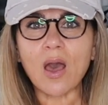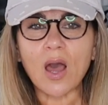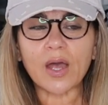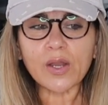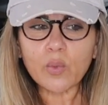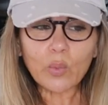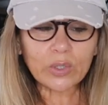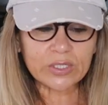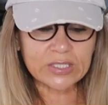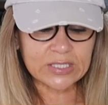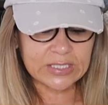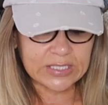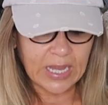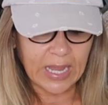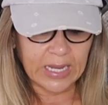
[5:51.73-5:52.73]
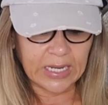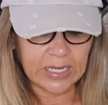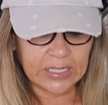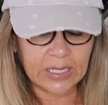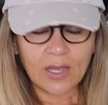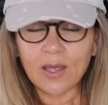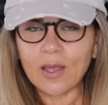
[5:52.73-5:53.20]
I don't want to
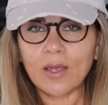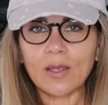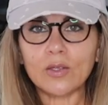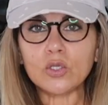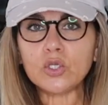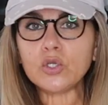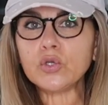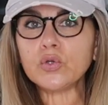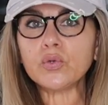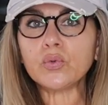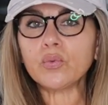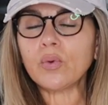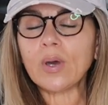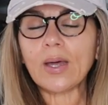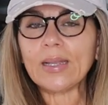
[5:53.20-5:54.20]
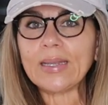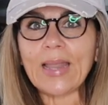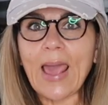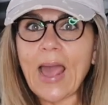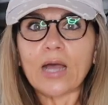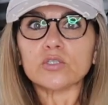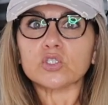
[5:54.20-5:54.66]
stain new
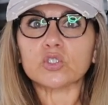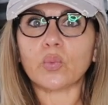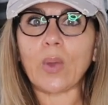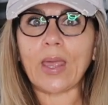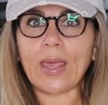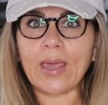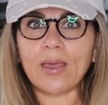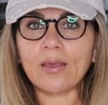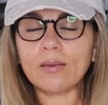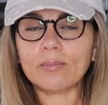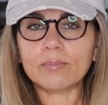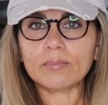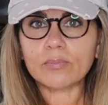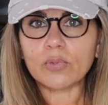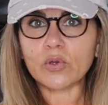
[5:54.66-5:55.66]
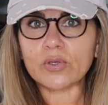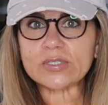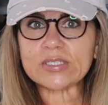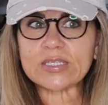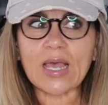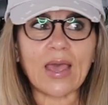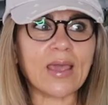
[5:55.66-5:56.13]
loungewear per
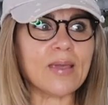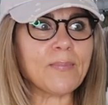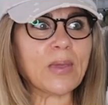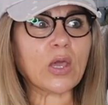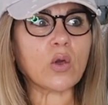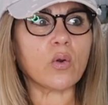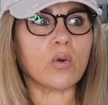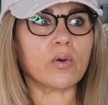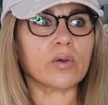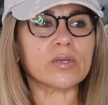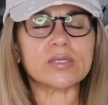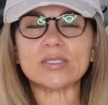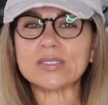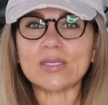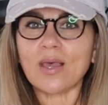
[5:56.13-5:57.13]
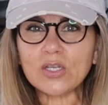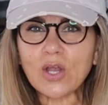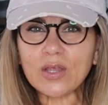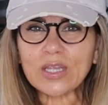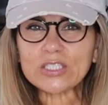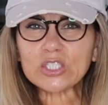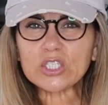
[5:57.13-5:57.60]
se because,
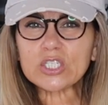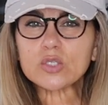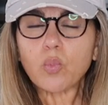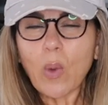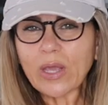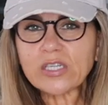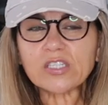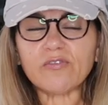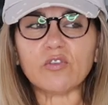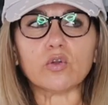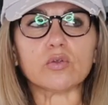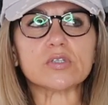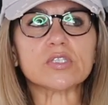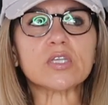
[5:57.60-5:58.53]
that's just wasteful.